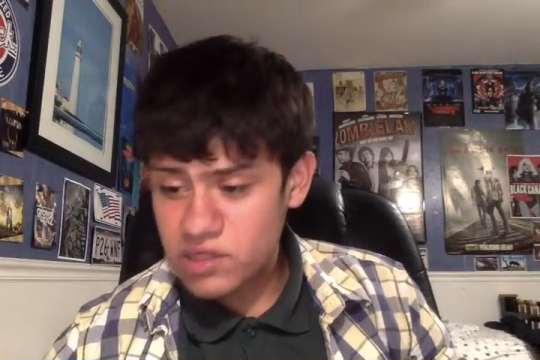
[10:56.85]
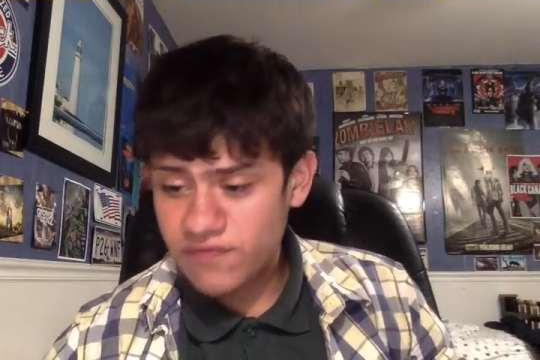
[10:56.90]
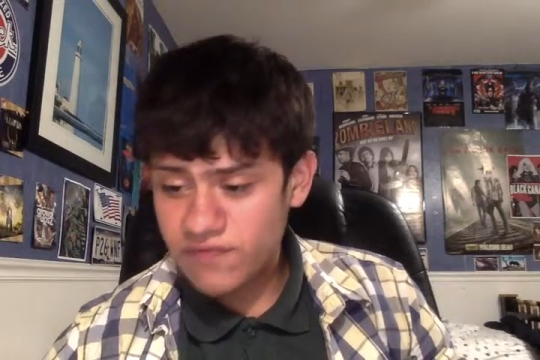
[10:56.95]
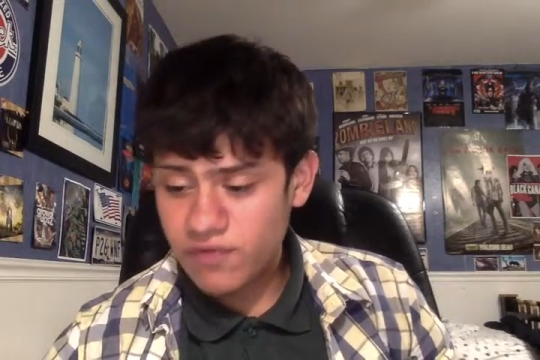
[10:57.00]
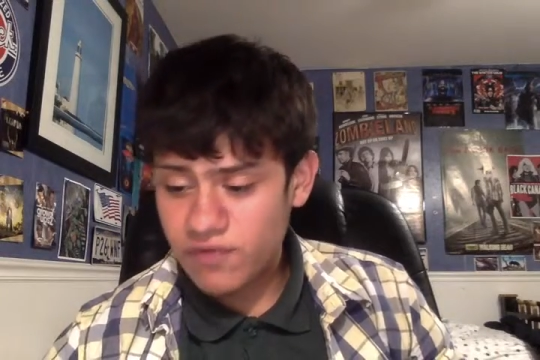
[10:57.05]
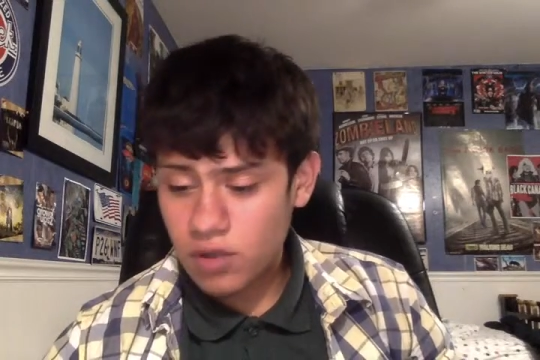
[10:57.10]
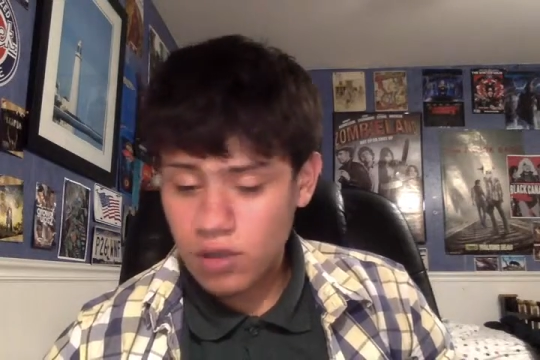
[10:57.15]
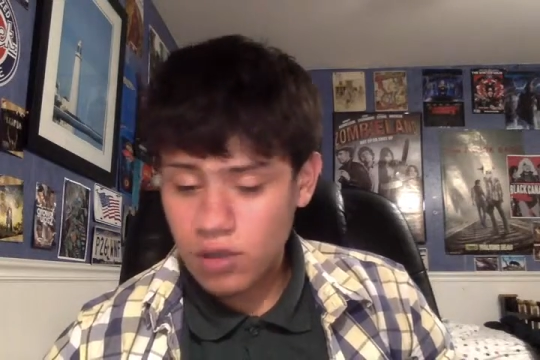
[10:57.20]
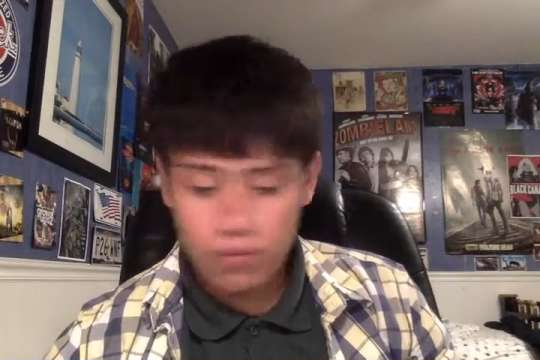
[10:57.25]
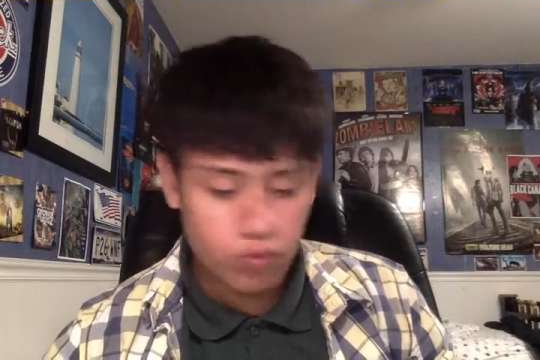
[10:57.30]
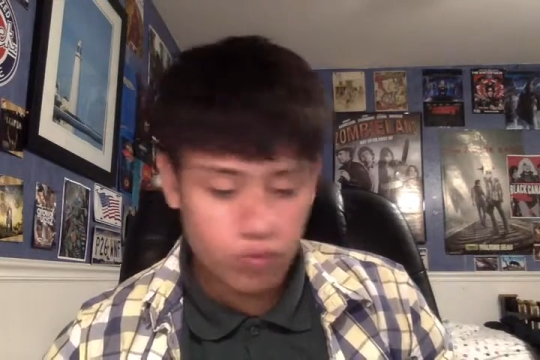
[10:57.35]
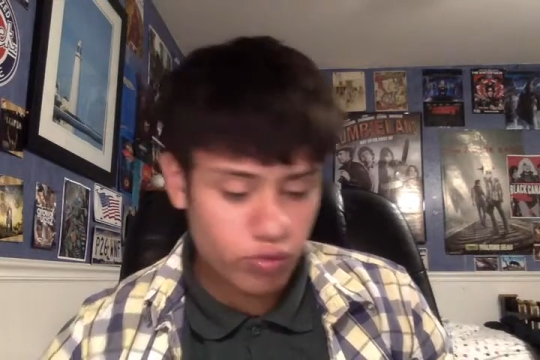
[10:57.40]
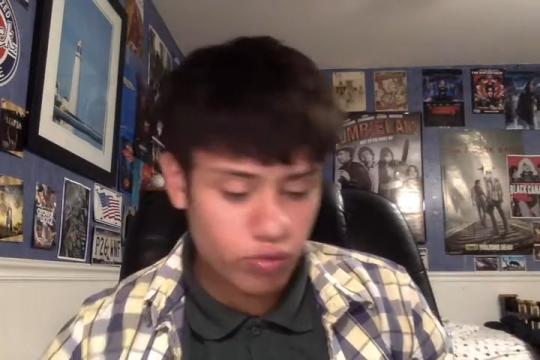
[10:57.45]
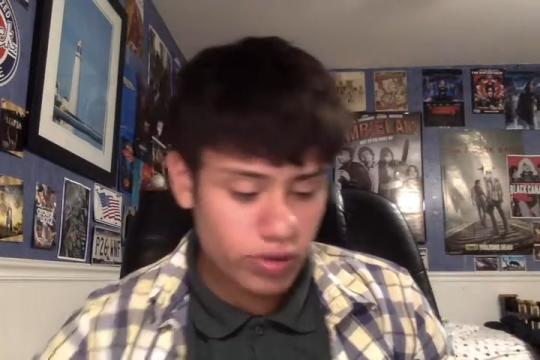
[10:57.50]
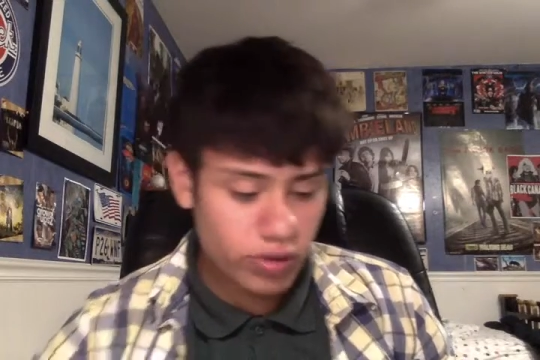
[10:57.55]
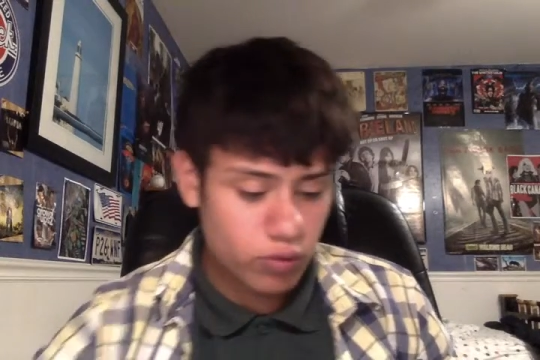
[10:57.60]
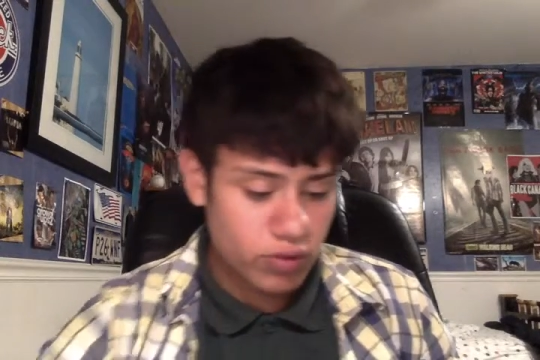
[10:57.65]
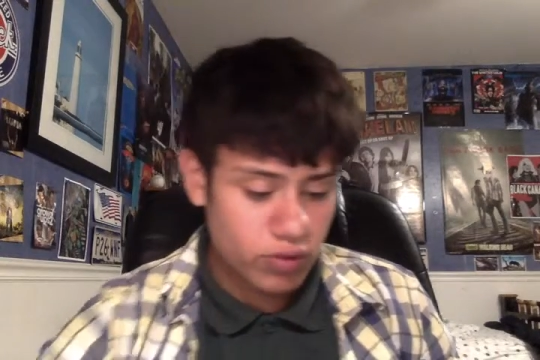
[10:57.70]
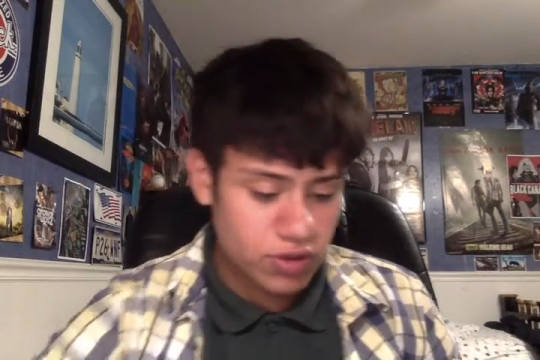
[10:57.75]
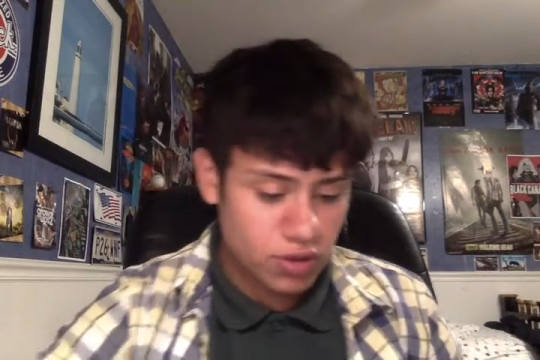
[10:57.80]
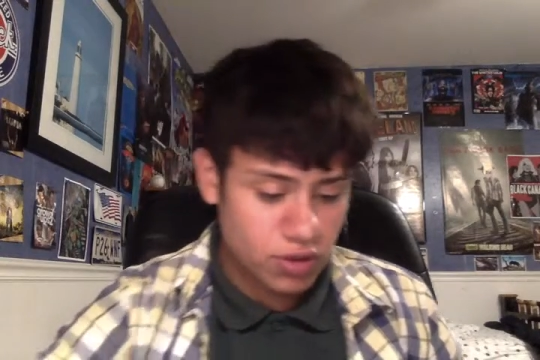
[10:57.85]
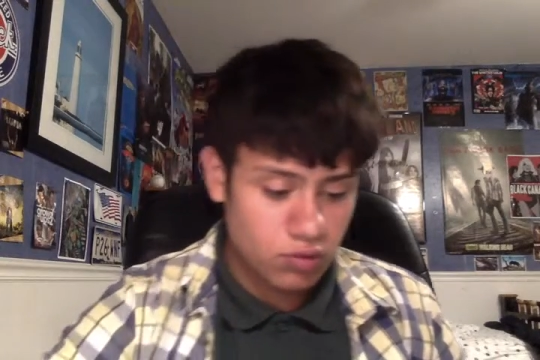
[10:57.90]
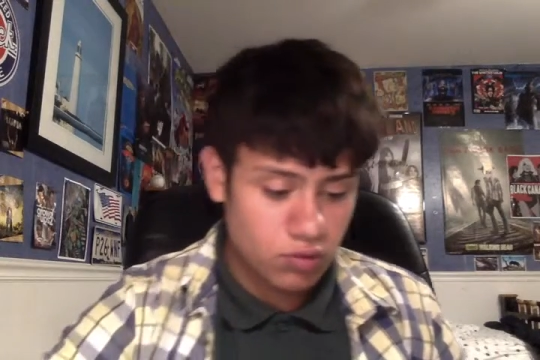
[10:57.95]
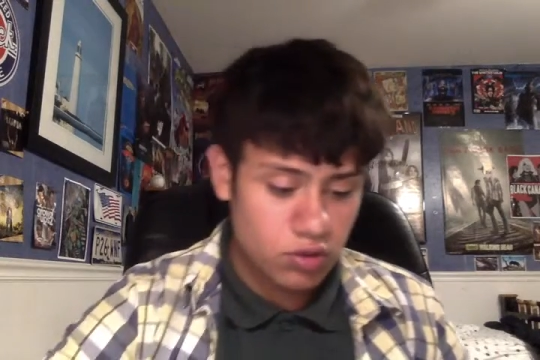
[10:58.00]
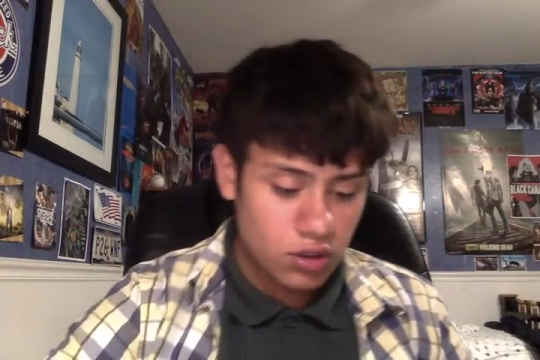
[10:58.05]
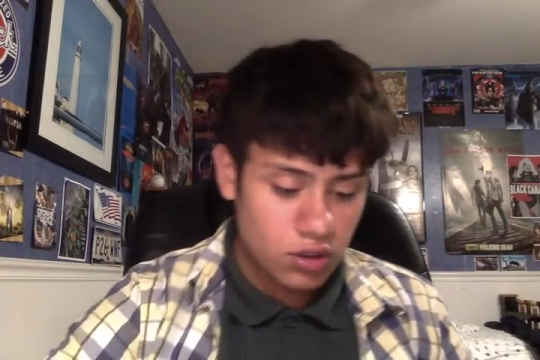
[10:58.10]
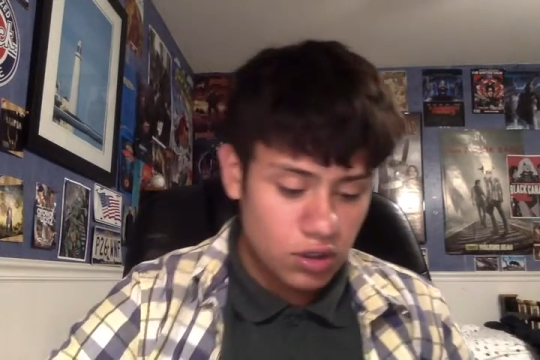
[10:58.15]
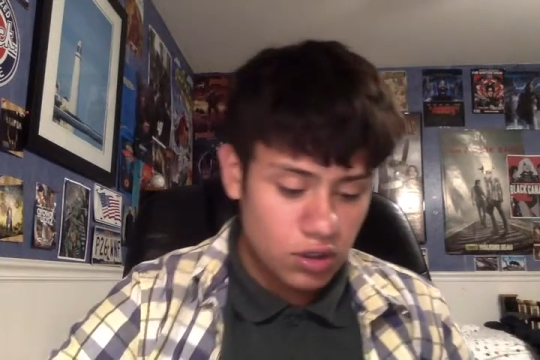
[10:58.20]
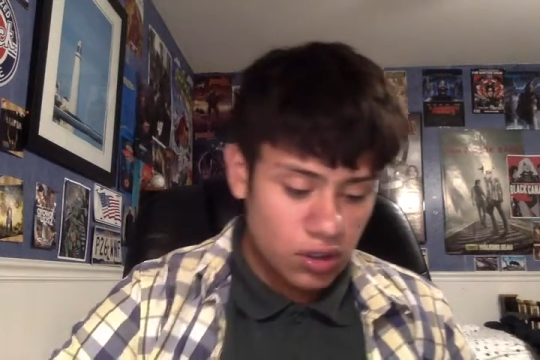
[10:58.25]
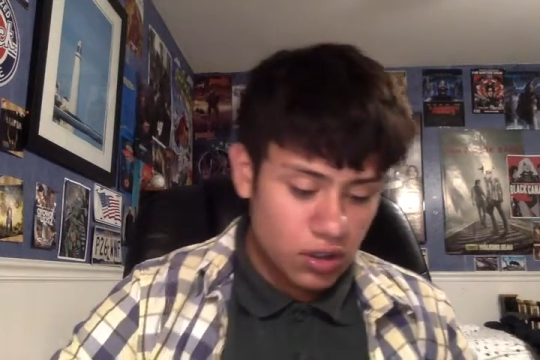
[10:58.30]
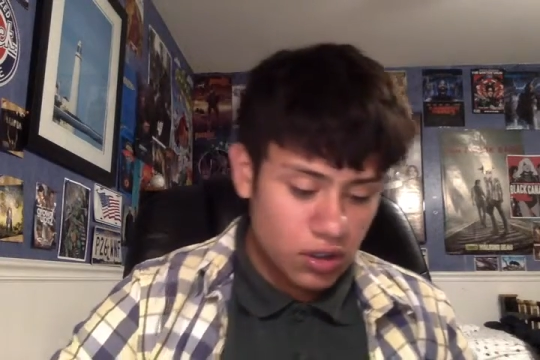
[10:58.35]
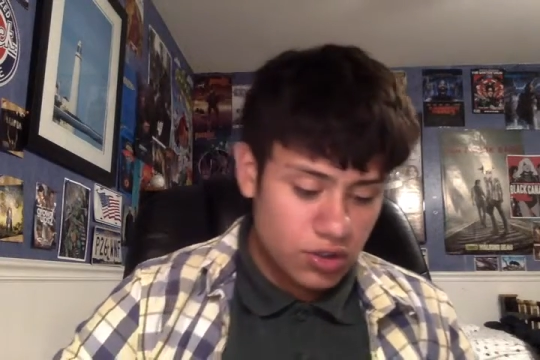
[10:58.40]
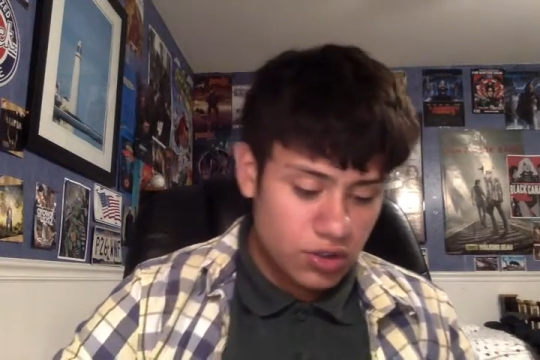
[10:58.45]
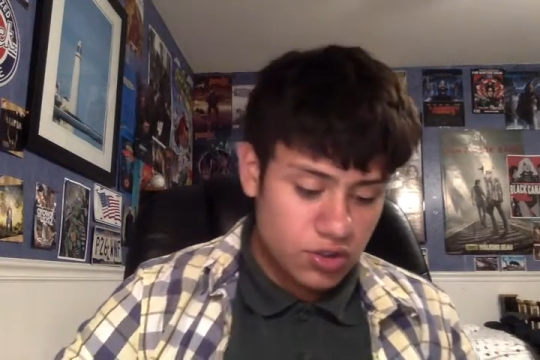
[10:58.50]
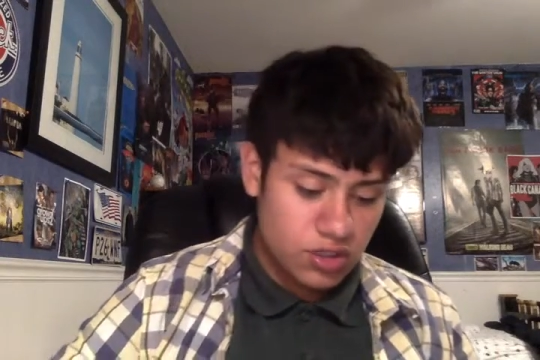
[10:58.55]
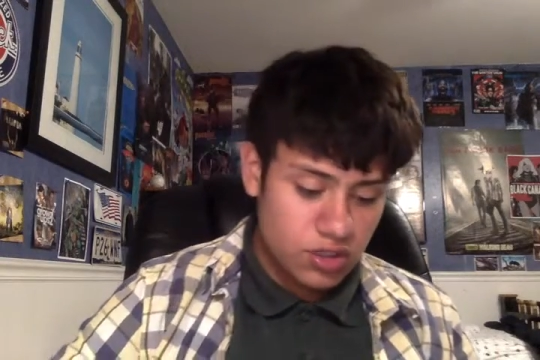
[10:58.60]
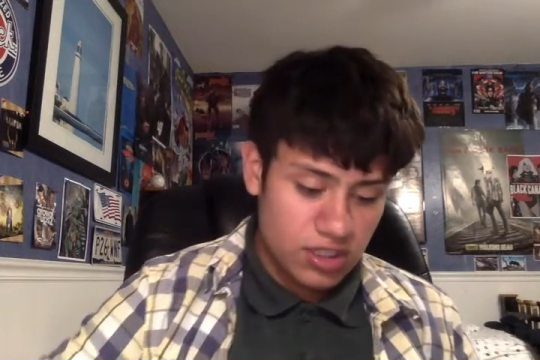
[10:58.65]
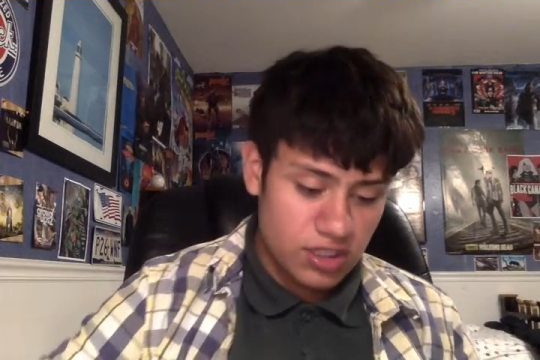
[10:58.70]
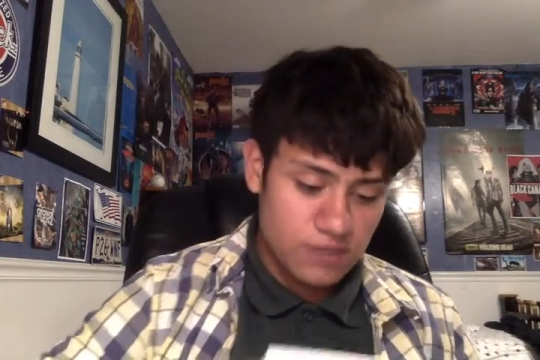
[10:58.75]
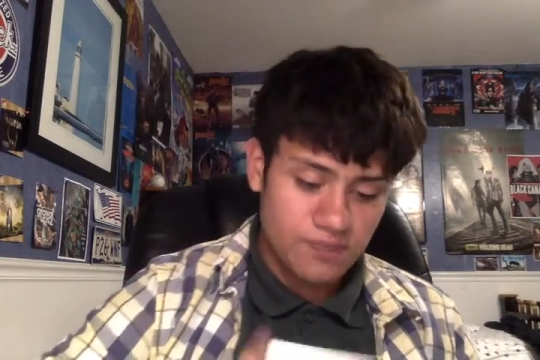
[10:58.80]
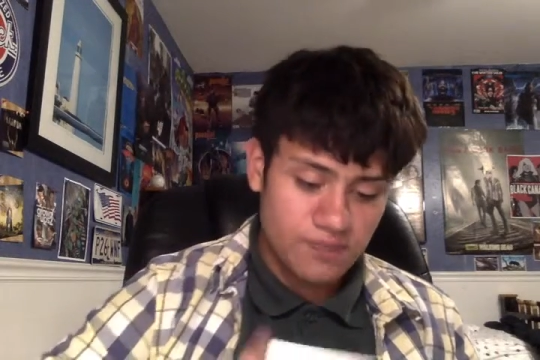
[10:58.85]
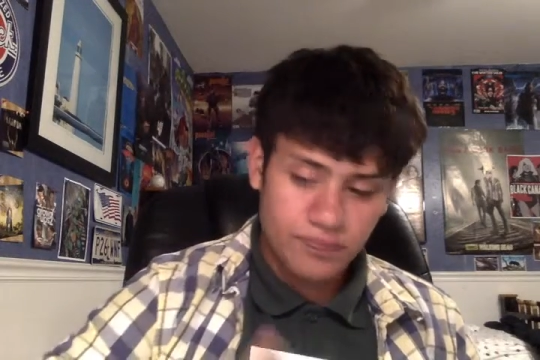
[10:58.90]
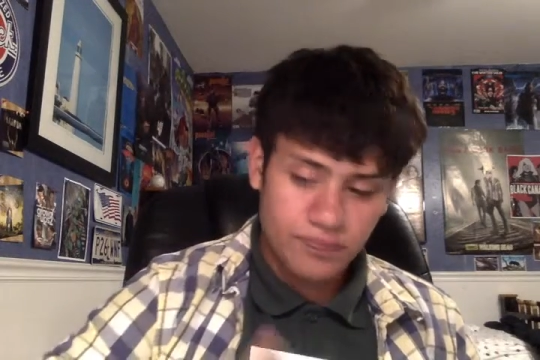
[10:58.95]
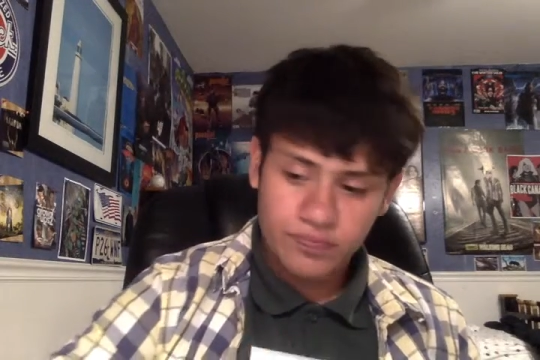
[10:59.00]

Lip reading: from Rear Window. So yeah.